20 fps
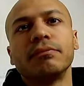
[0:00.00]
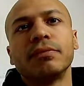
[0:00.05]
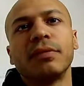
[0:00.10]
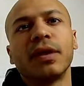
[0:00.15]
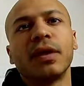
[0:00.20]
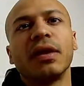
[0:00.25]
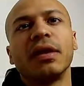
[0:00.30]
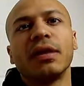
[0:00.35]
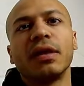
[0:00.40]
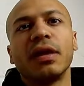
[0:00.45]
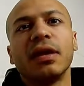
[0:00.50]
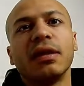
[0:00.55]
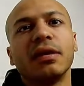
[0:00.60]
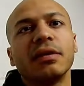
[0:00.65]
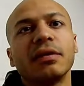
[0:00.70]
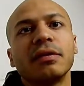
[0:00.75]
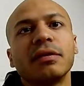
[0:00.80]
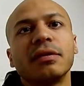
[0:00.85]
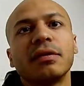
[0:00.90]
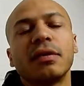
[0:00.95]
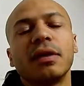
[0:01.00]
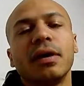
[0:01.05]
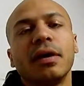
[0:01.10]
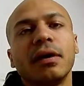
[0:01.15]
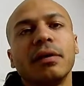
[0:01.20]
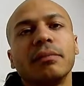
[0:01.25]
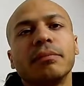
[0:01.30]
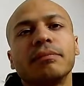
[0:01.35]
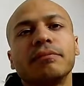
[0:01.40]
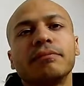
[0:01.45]
that I can,
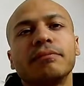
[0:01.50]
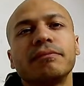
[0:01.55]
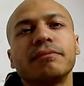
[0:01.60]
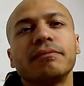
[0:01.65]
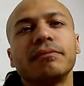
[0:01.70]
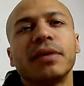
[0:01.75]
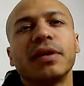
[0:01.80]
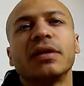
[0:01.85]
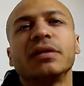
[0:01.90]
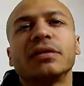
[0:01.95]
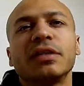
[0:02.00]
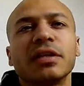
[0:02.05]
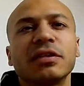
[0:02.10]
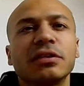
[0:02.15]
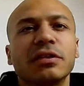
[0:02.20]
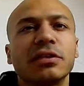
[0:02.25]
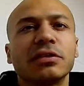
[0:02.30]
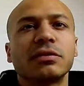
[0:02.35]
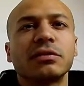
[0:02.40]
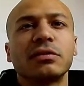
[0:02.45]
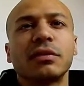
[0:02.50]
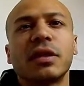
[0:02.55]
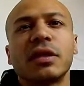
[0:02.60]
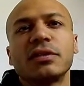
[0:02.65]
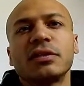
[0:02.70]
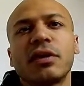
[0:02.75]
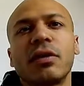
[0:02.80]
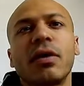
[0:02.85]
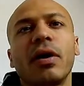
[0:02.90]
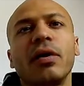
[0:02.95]
because
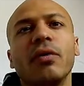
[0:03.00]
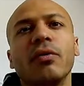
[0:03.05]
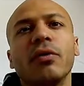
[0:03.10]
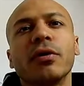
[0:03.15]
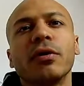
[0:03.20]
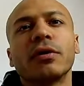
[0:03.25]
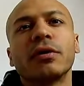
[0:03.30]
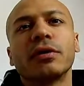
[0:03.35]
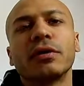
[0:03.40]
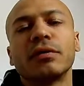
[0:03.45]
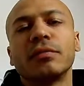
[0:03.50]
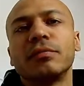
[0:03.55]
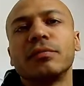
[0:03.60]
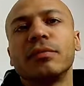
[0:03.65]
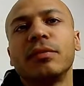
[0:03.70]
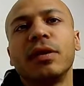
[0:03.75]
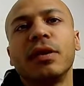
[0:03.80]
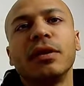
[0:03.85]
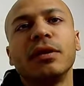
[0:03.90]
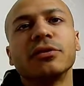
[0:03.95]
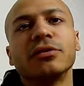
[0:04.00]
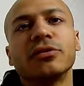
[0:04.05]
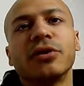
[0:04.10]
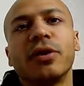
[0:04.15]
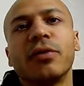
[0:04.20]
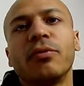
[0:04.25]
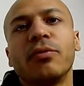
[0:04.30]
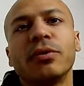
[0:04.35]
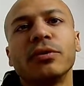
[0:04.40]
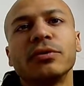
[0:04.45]
that's how I work, and so I
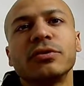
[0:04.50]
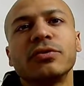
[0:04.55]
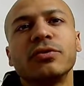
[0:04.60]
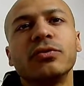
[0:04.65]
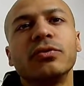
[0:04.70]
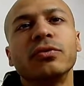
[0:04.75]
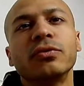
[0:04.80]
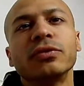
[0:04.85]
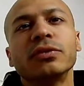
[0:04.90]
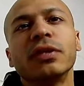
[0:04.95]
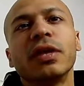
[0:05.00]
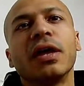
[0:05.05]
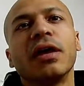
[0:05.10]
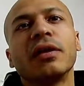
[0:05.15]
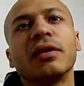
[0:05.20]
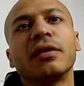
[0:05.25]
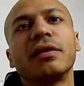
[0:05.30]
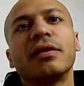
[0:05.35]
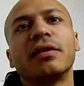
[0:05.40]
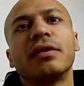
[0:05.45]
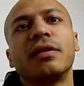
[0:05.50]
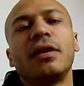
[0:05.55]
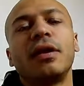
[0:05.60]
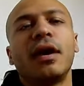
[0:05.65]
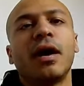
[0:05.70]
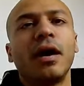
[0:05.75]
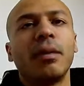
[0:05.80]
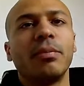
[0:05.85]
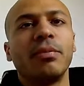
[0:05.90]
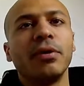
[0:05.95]
want tools that
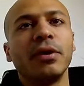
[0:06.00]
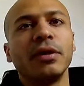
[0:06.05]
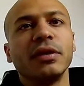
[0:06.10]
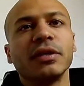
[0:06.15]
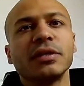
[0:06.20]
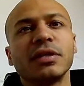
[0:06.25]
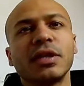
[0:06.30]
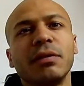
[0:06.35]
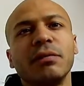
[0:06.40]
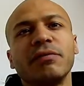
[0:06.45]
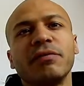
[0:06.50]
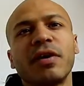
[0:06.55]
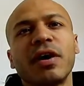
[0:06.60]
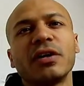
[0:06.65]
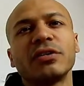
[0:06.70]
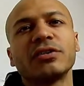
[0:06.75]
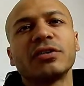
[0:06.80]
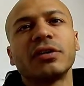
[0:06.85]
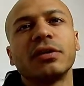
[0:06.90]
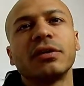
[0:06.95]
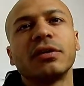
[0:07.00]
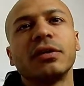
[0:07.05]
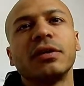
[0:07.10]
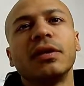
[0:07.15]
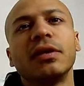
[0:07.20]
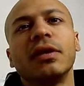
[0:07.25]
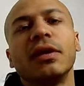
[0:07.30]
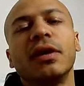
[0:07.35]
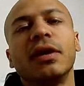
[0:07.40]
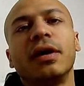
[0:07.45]
operate in the same fashion,
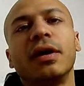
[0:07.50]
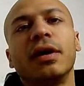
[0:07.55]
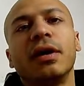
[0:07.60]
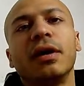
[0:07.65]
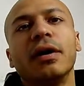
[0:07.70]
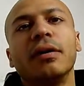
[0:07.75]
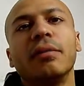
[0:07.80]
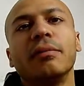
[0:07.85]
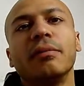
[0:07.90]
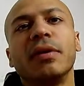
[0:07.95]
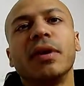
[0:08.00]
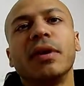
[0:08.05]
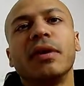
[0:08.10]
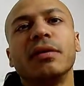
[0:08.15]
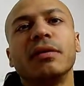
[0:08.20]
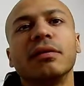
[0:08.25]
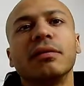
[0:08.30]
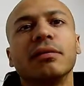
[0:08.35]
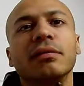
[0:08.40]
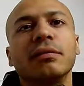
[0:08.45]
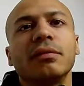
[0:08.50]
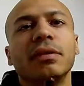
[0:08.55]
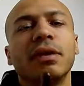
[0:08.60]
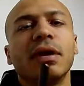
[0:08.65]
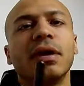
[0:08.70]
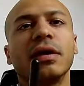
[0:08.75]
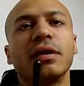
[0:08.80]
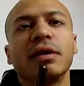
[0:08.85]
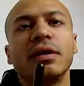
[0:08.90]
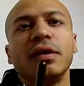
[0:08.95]
and
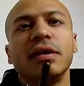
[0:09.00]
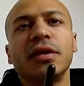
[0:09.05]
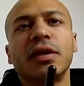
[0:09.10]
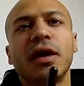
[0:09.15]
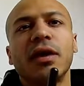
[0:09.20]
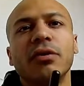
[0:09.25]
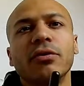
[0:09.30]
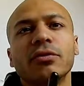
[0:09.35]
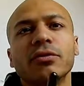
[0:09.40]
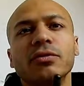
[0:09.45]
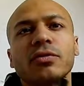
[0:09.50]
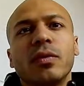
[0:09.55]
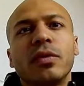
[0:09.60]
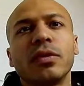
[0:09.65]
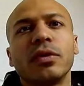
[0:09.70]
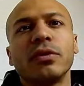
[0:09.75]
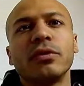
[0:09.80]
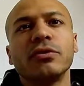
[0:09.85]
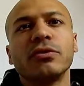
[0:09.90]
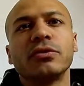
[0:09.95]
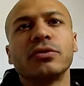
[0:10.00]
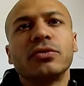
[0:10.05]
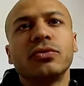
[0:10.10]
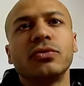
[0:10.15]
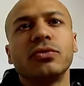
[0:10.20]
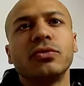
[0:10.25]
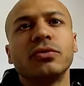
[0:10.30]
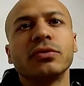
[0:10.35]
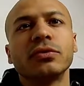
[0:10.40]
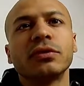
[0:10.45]
the eCollar is one of those
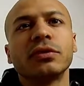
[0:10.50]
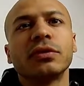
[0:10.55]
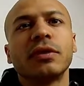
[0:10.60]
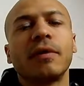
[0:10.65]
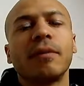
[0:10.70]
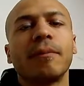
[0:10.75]
tools.